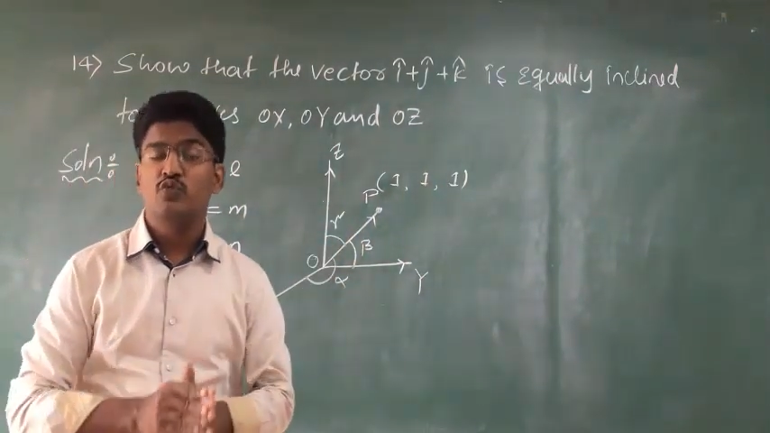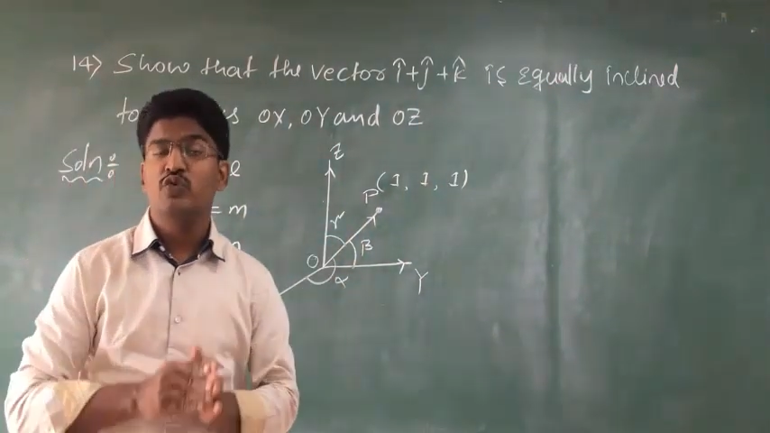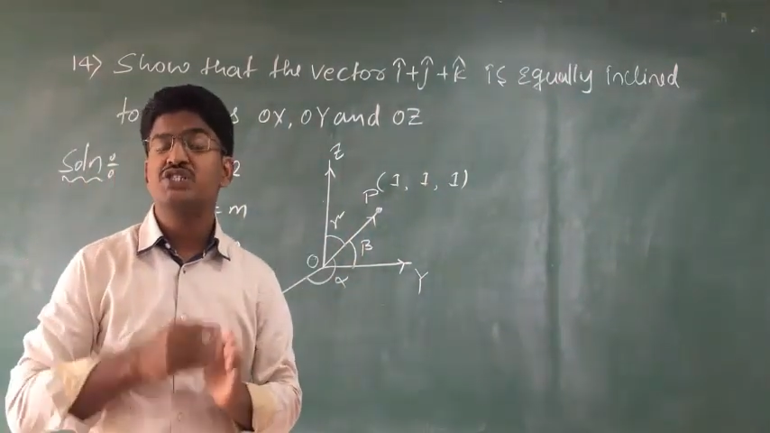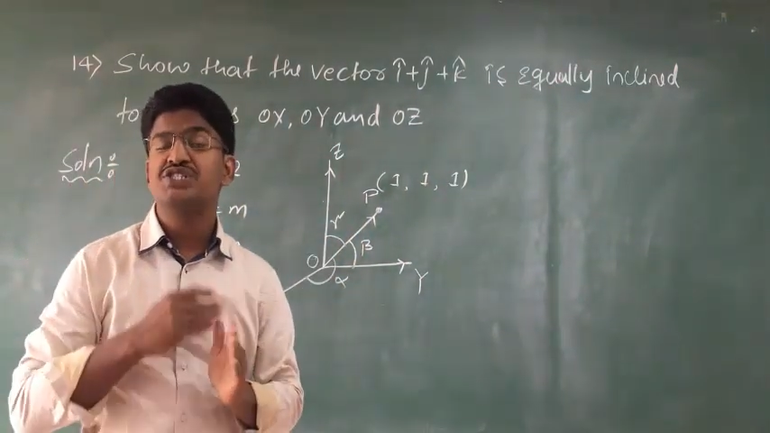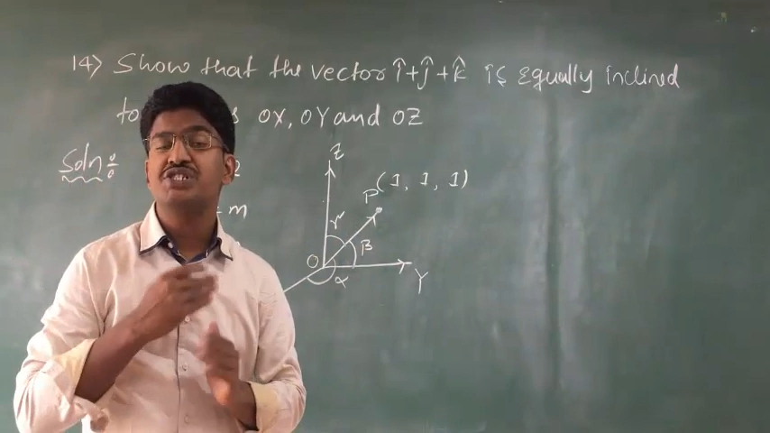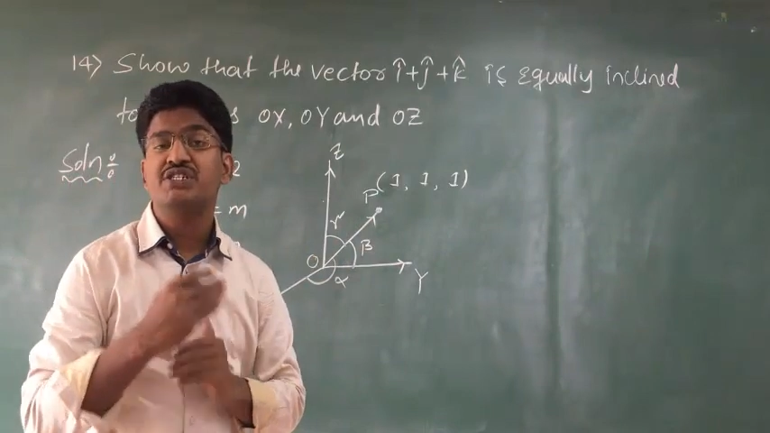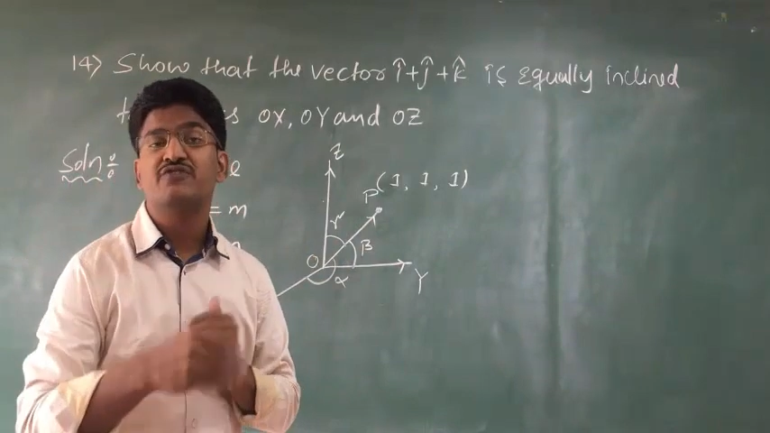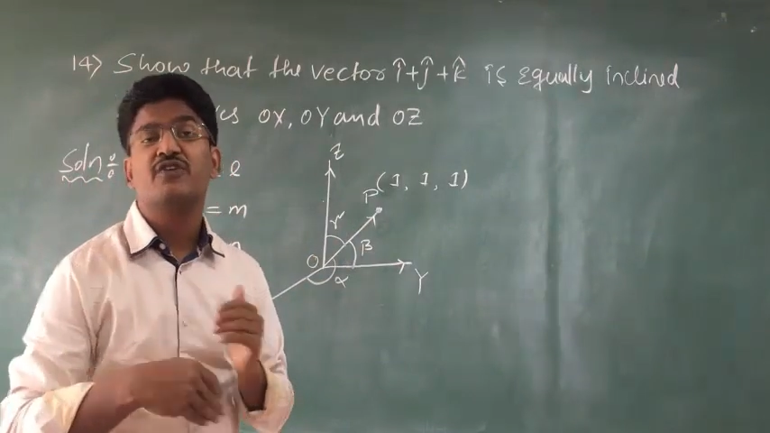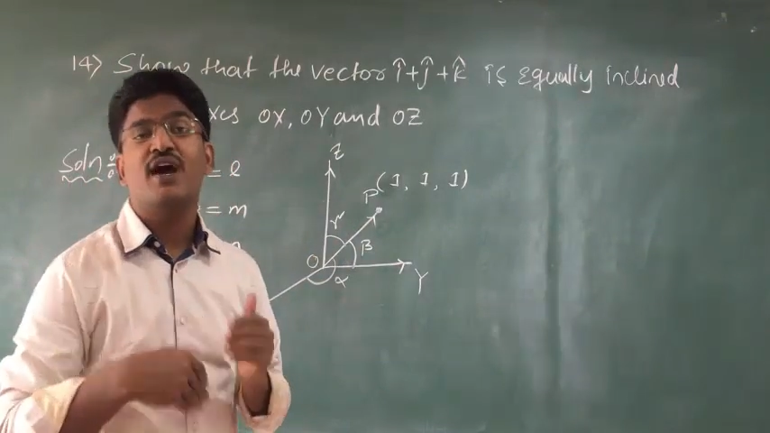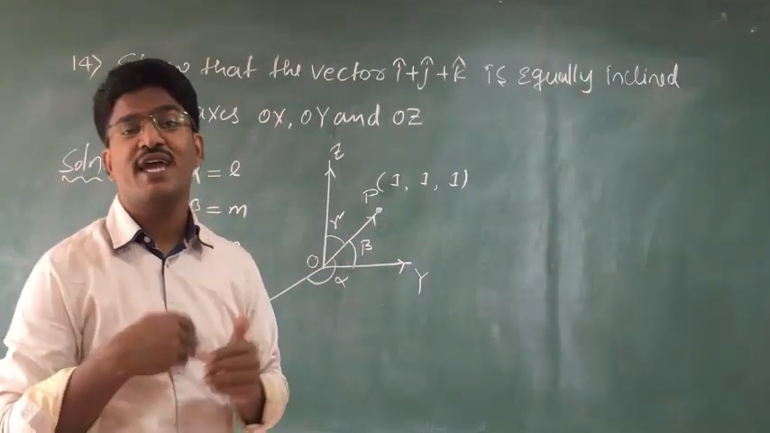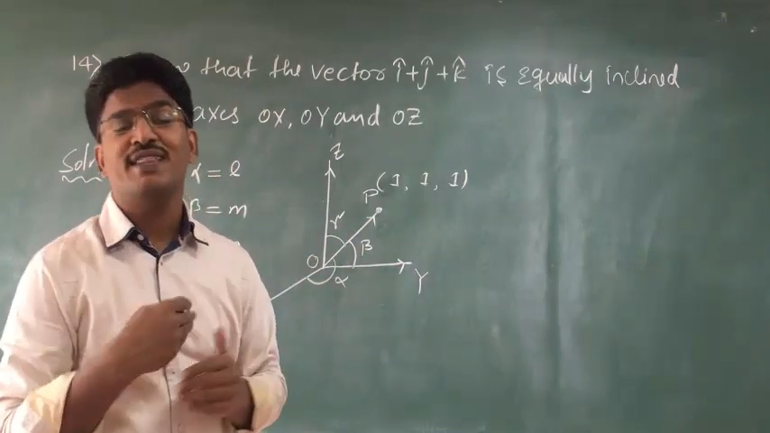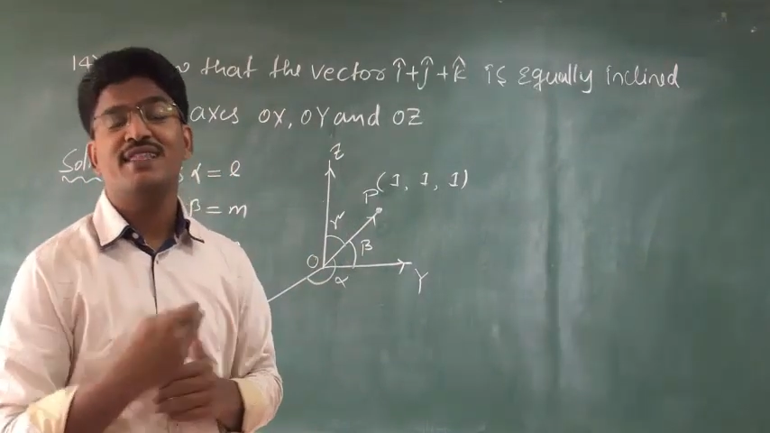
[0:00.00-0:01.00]
which
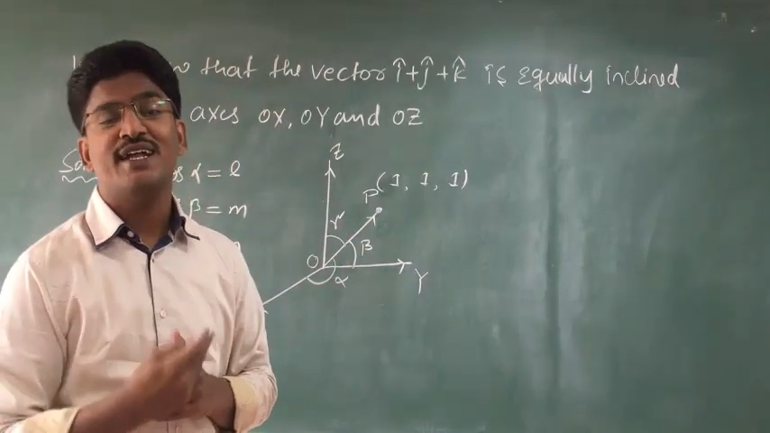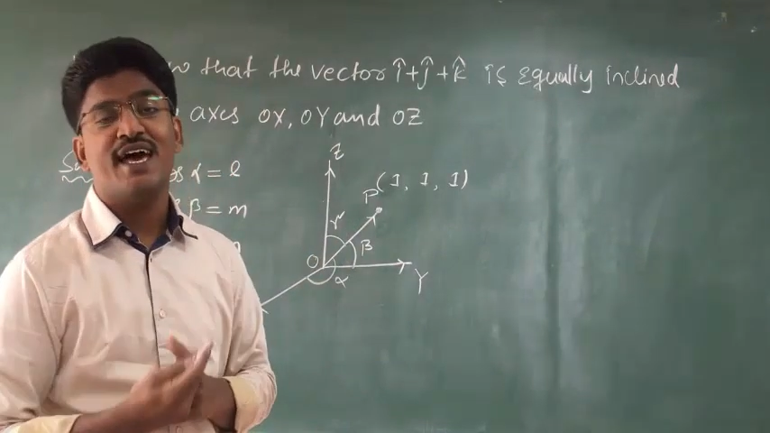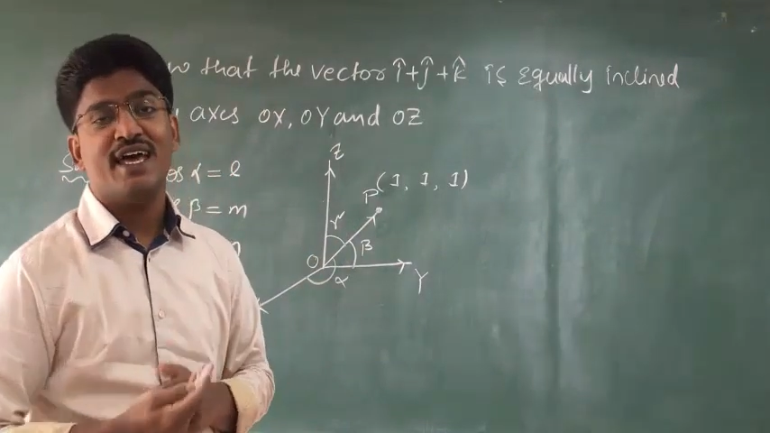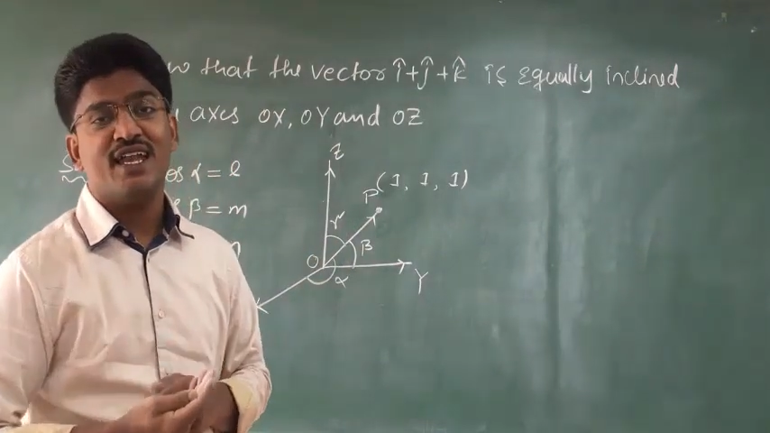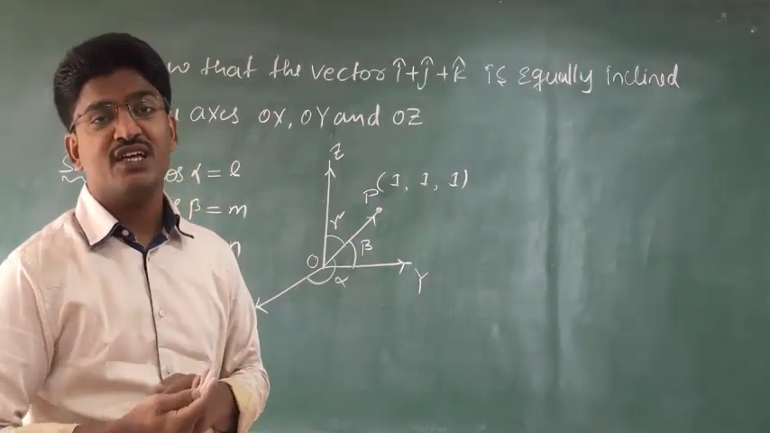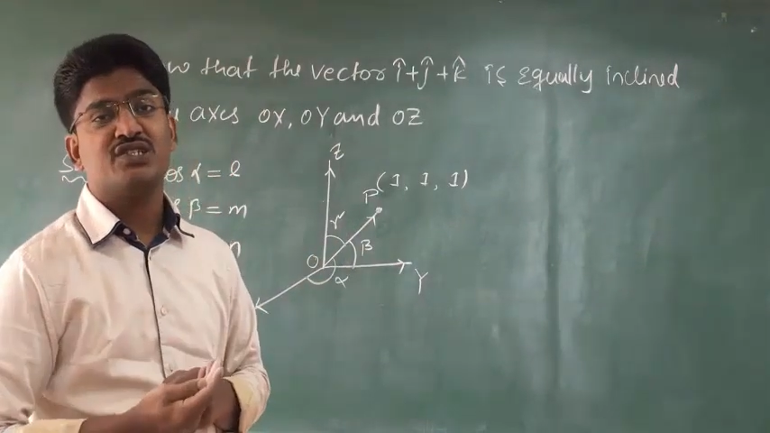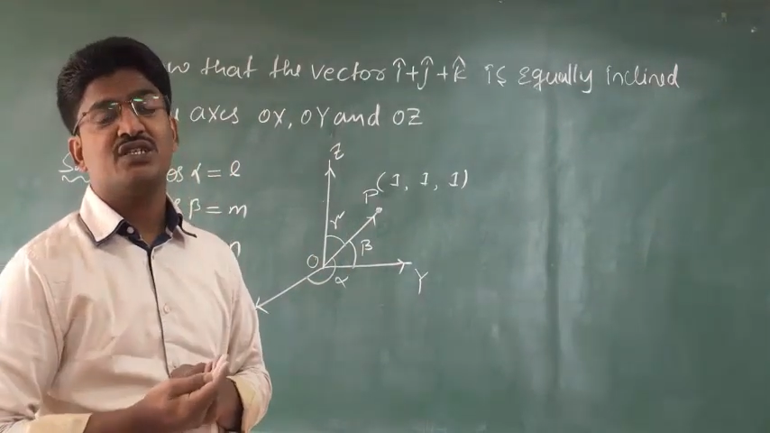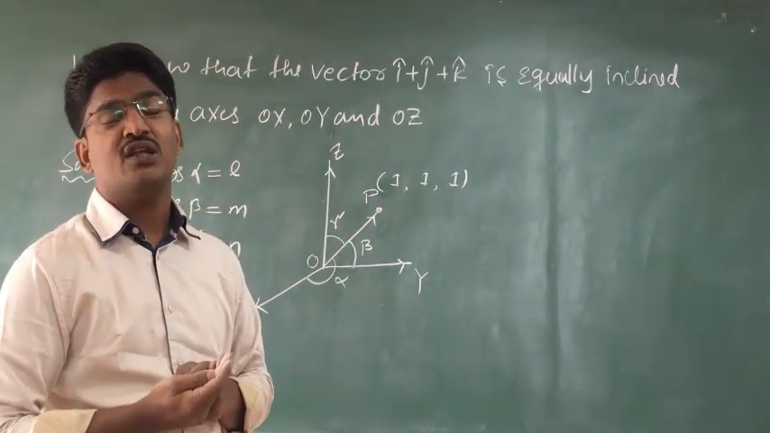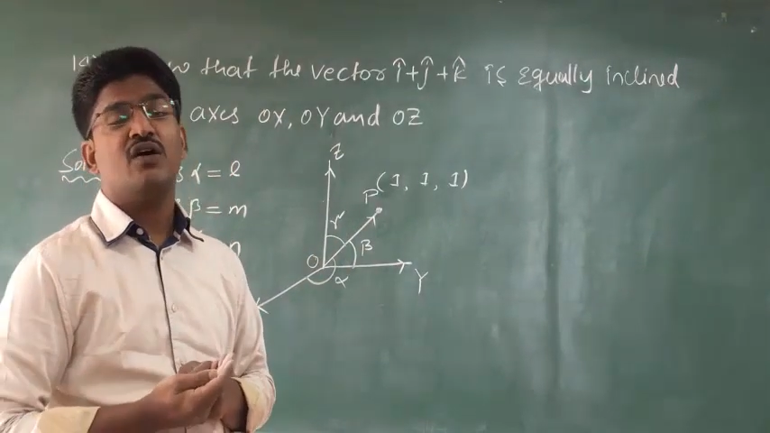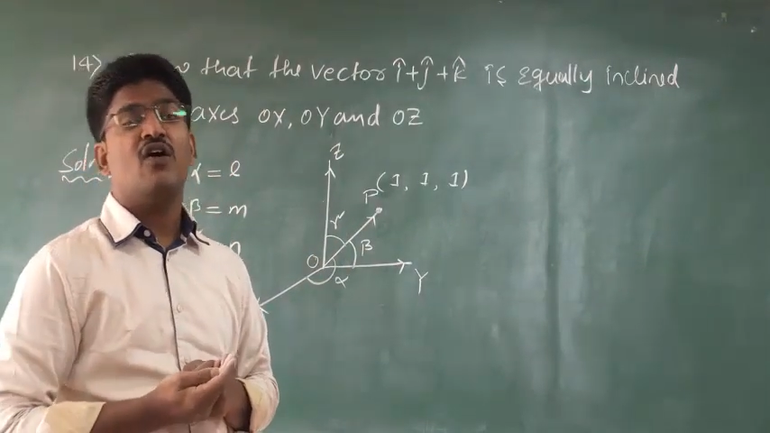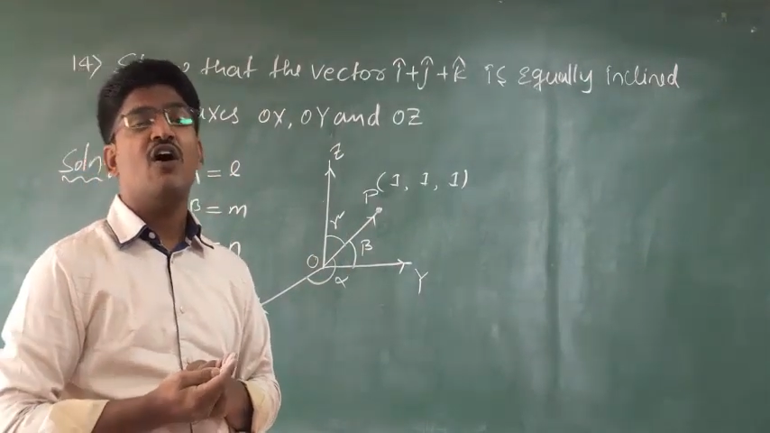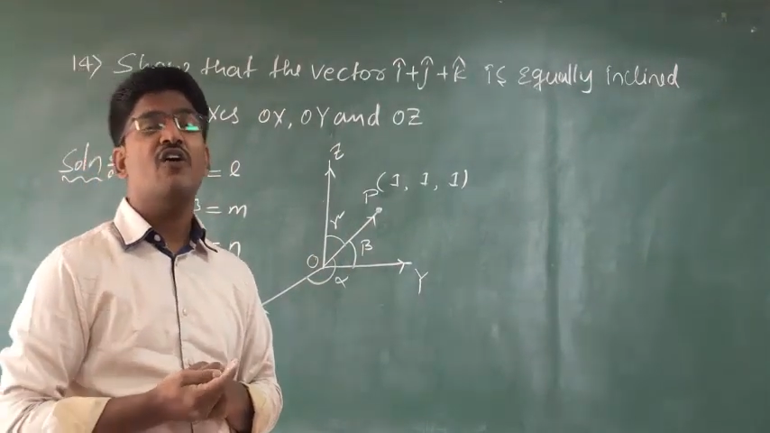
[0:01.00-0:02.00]
define the
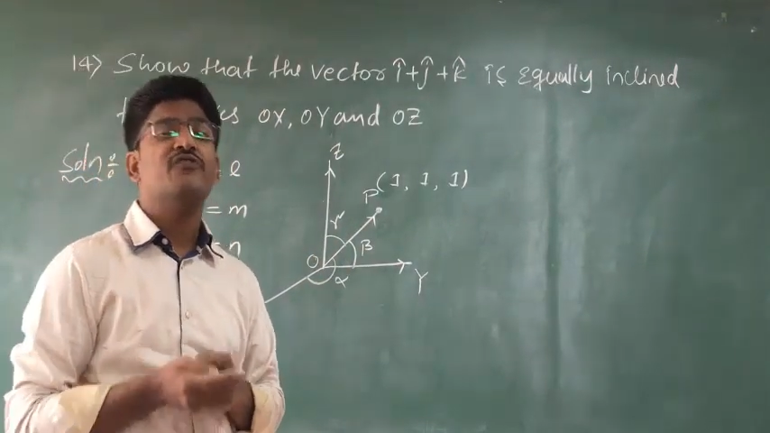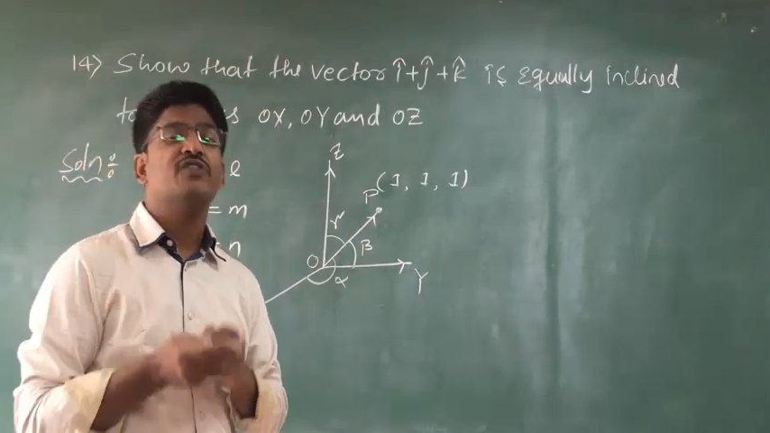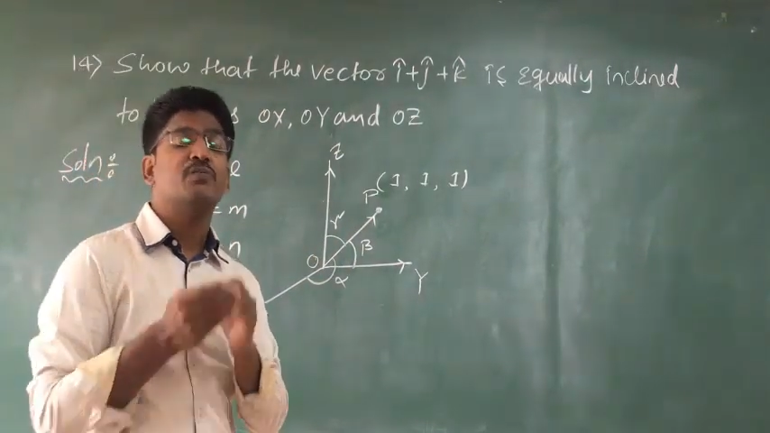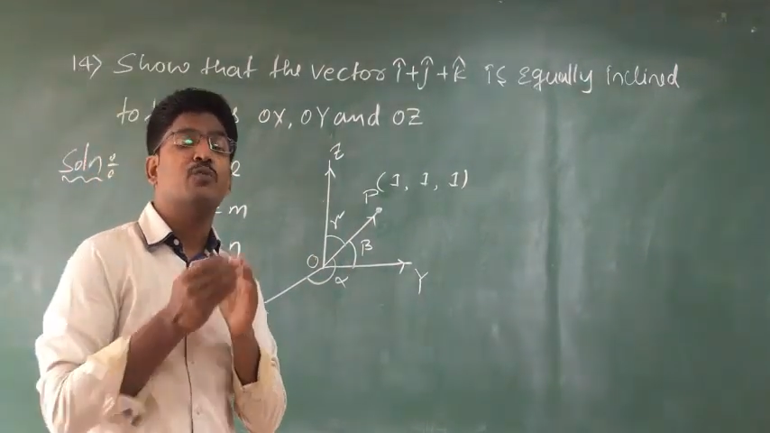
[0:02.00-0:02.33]
direction of the